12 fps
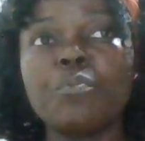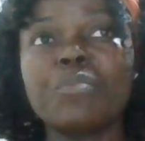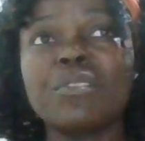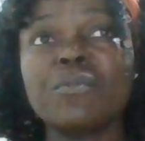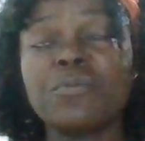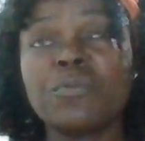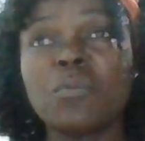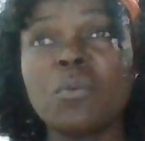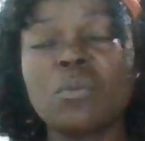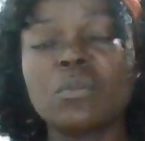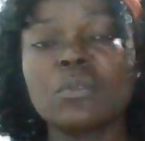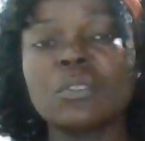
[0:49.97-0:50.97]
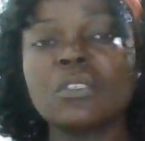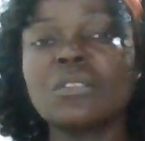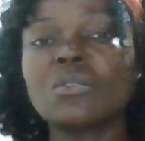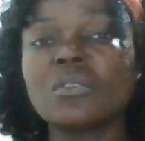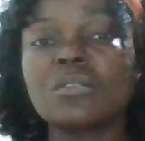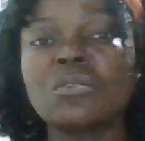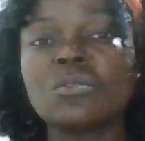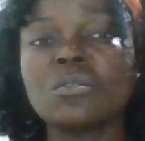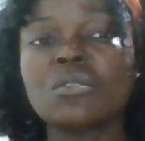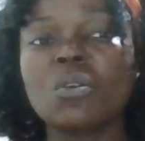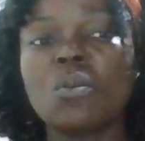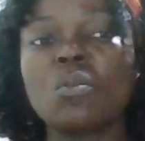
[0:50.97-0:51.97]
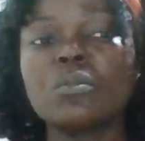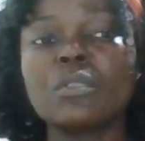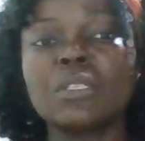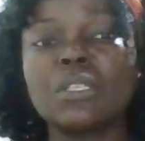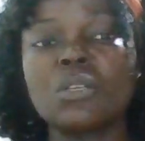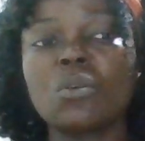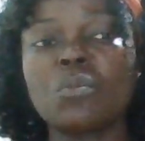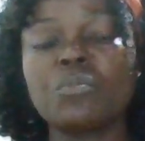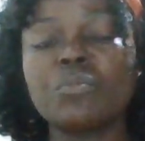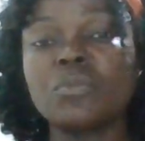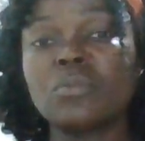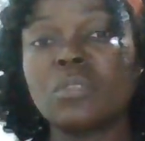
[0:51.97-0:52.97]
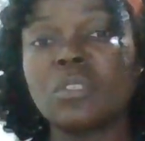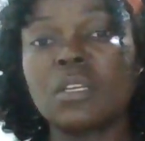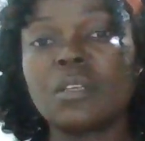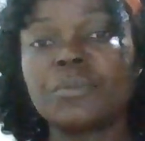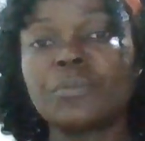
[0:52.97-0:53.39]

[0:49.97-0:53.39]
before it is just called a computer?